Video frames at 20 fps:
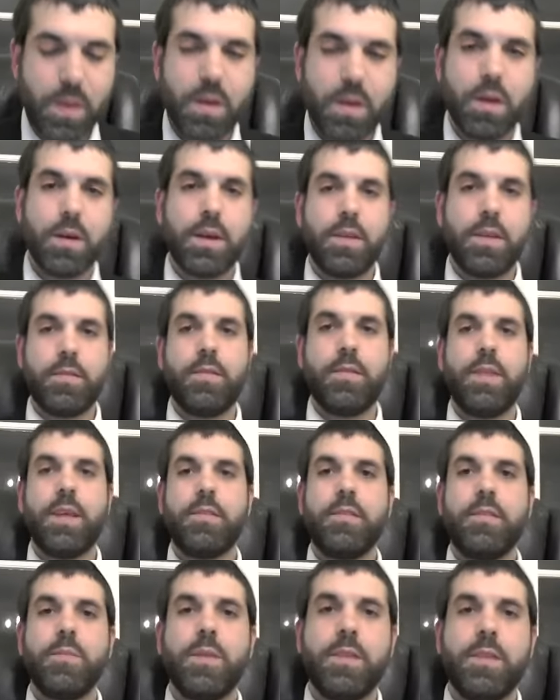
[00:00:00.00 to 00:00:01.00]
Okay, so
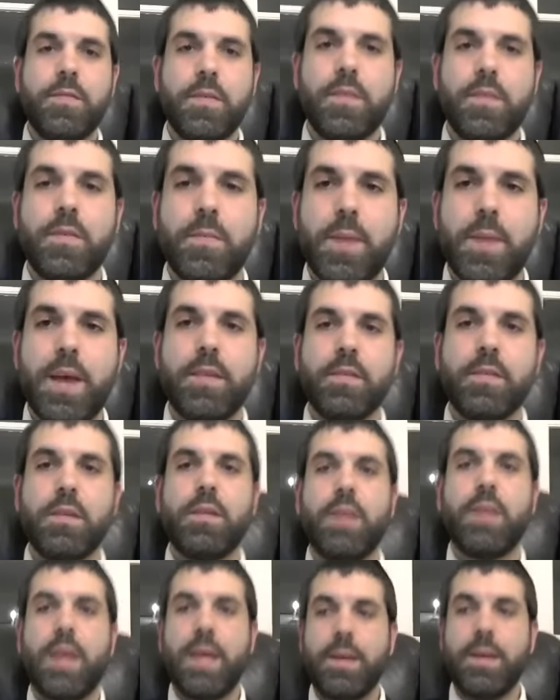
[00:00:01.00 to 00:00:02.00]
that's the mitzvah of the
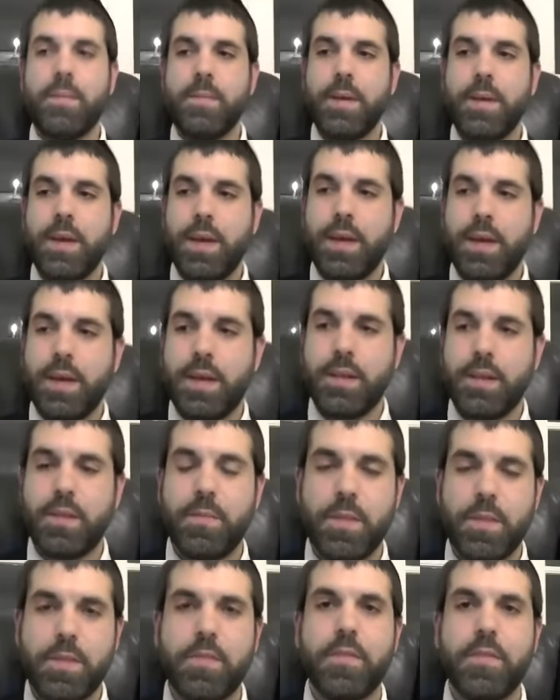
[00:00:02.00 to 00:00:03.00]
Paschal Lamb and the
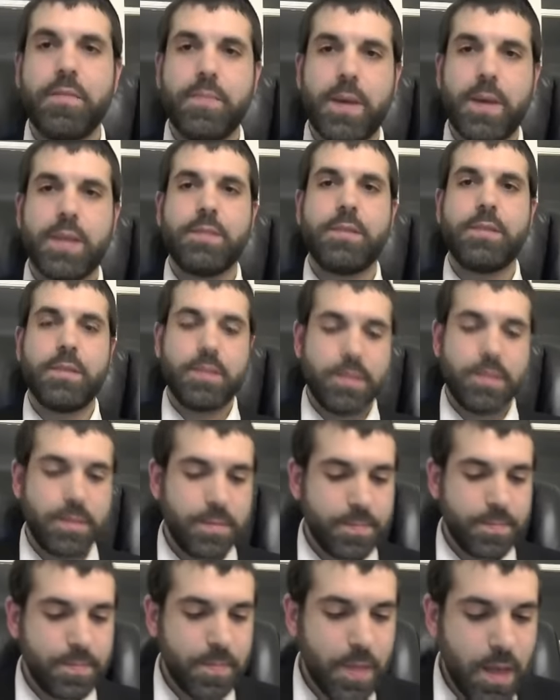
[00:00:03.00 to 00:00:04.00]
mitzvah of matzahs.
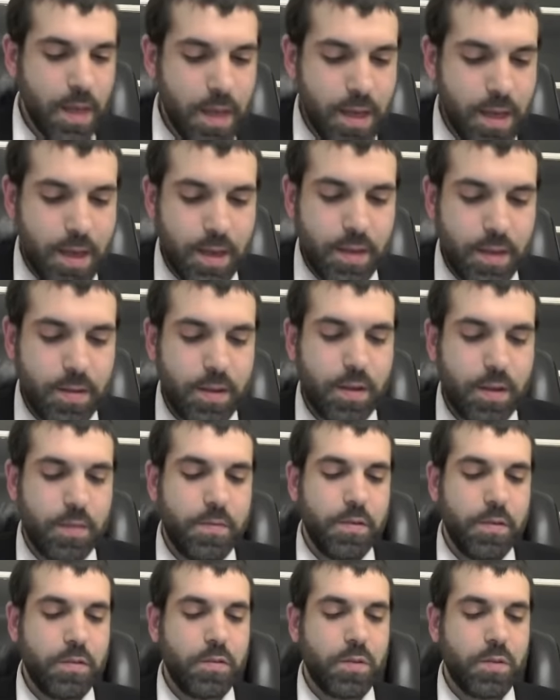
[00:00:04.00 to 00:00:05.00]
Now in
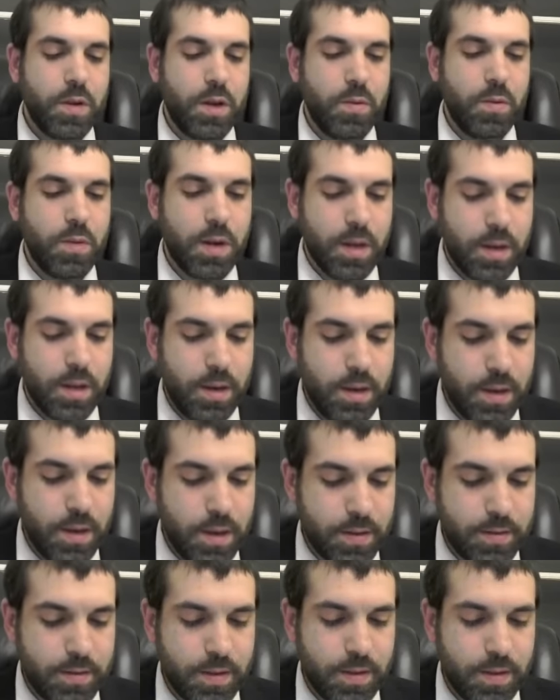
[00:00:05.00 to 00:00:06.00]
verse 21,
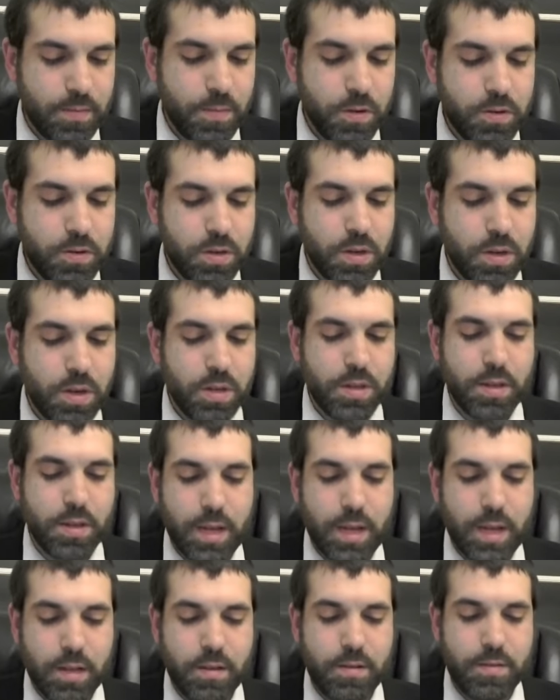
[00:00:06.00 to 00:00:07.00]
it says, Moshe called to
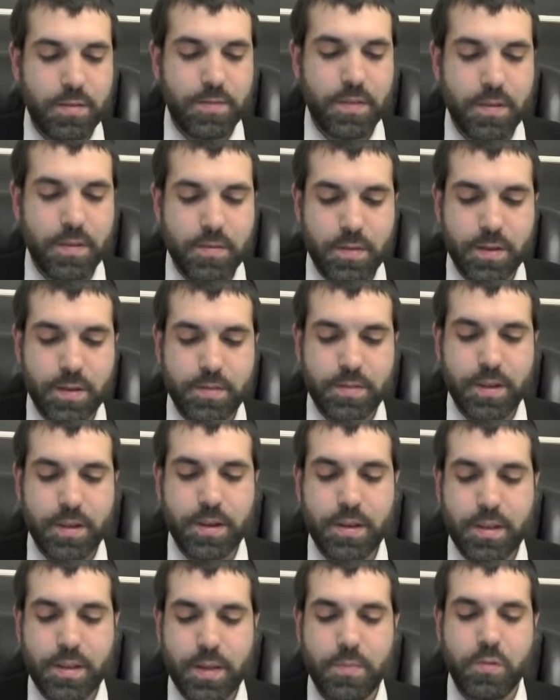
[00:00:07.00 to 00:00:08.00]
the elders of Israel and said
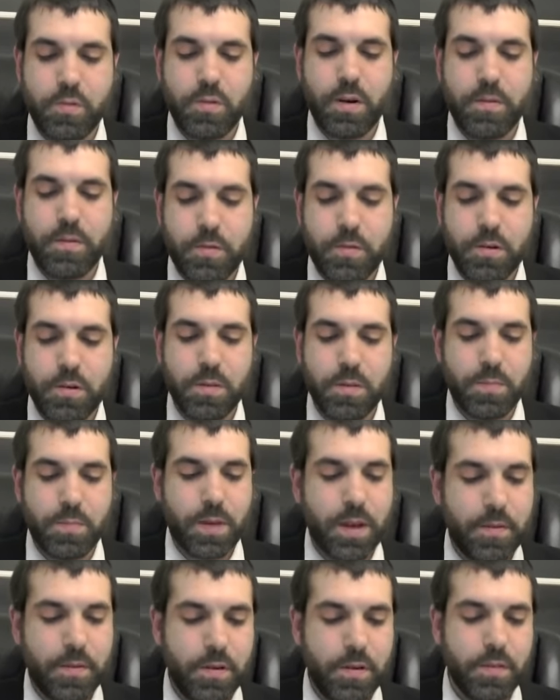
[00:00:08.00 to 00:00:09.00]
to them, Draw forth and
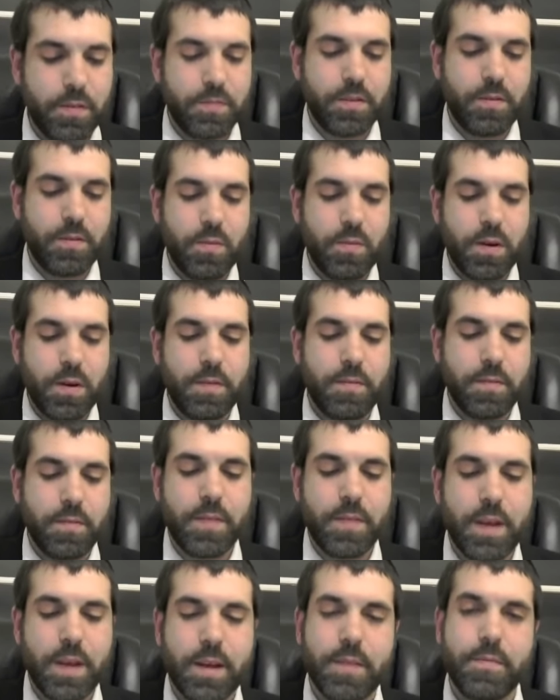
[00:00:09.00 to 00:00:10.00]
buy for yourselves one of the
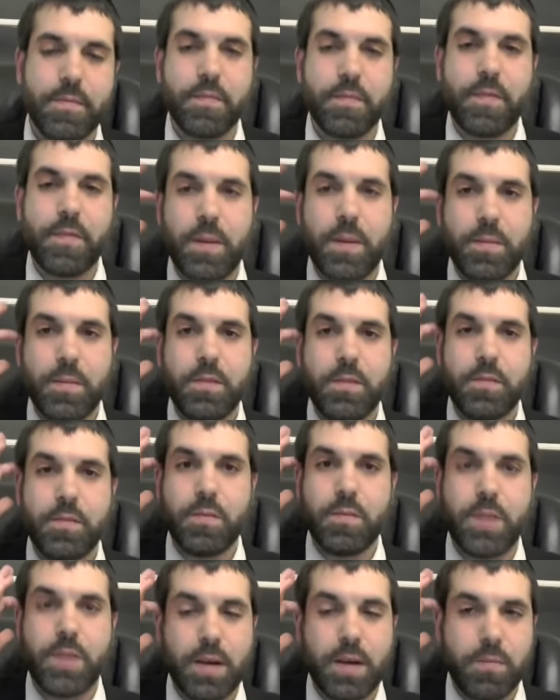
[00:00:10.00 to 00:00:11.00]
flock of your family.
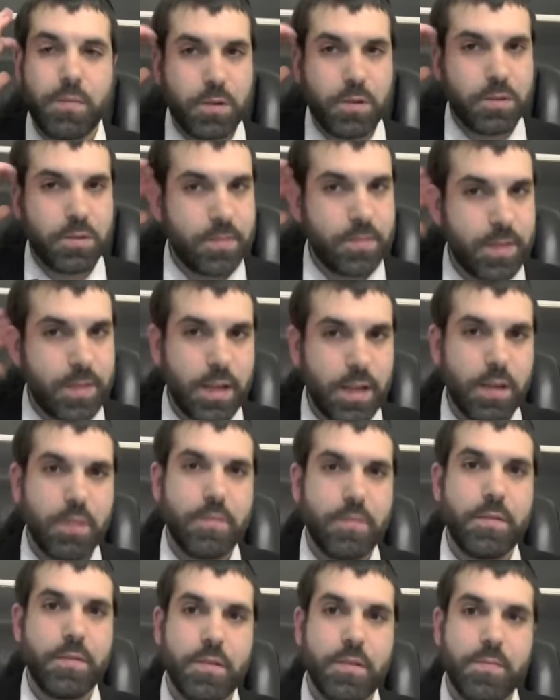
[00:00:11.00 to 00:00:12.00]
So now Moshe is telling
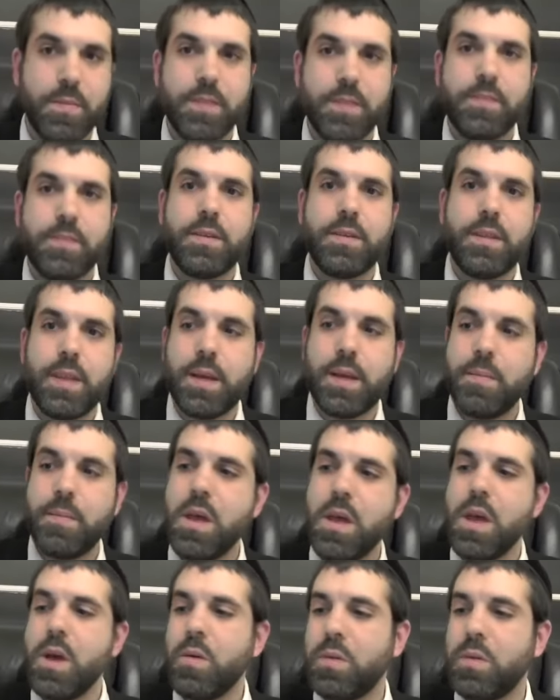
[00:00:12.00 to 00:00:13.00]
over this mitzvah to them
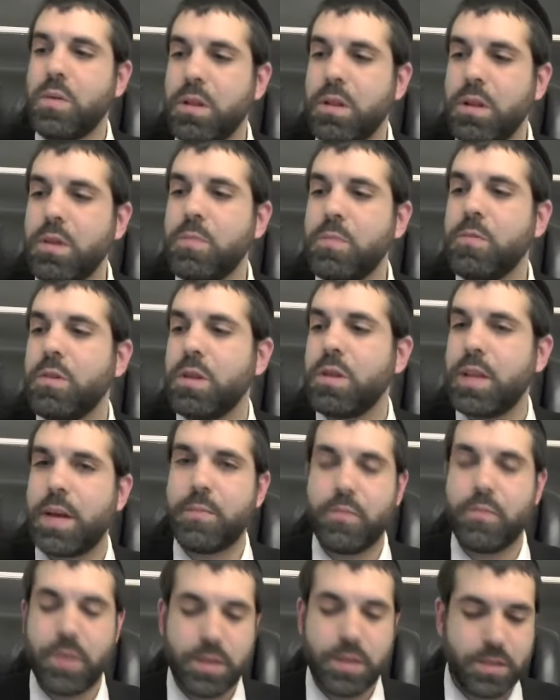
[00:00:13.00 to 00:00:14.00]
with a little more
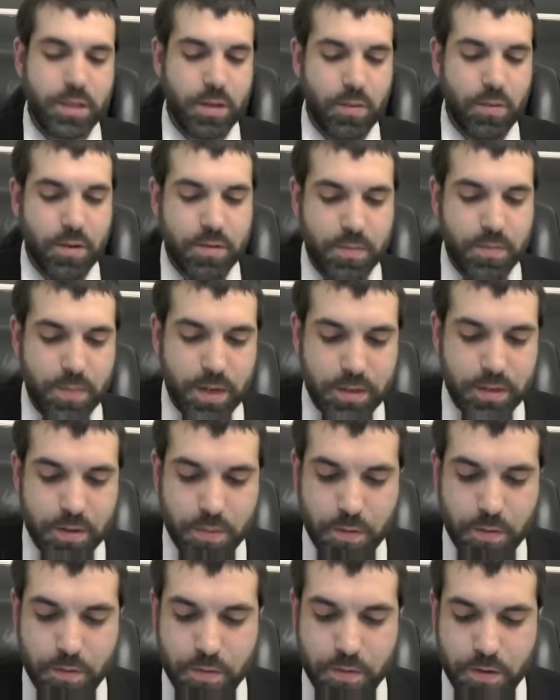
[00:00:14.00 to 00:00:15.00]
elaboration that wasn't
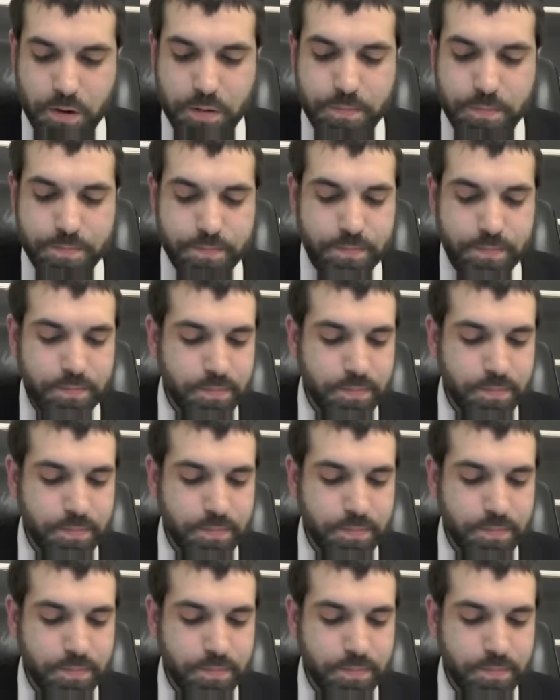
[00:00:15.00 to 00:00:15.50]
mentioned before.